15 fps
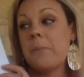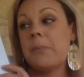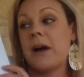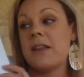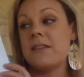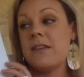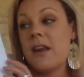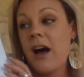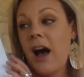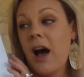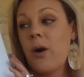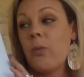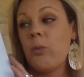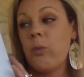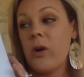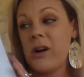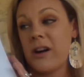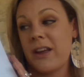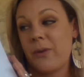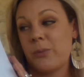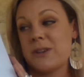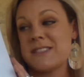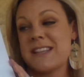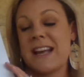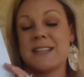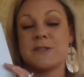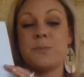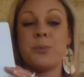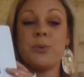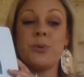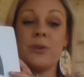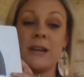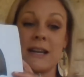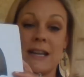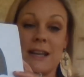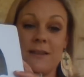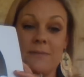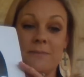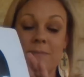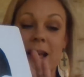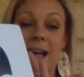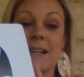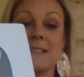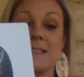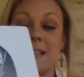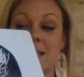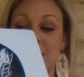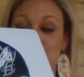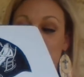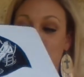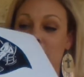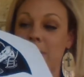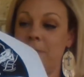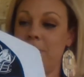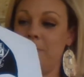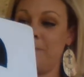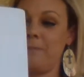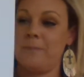but not one was as pretty as this one.